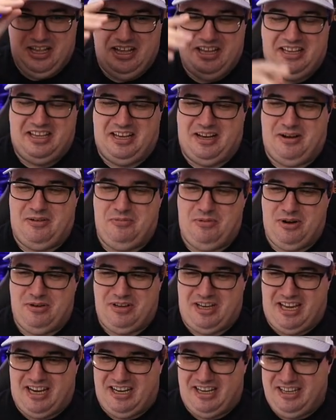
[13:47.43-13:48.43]
Yeah, well,
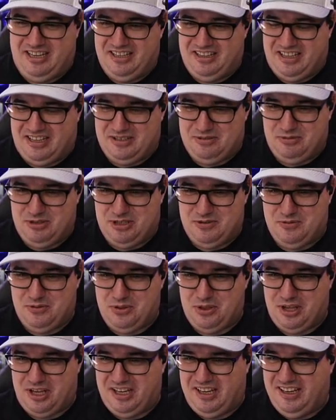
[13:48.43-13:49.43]
Yannick, that's wishful
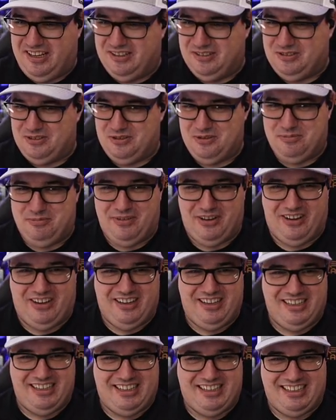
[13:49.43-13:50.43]
thinking on your part,
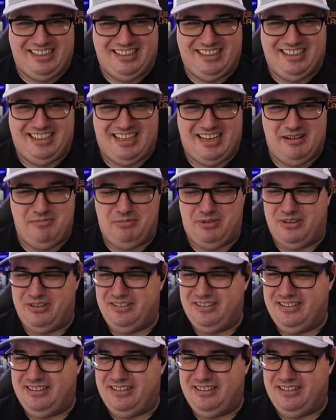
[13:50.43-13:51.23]
I think, there, but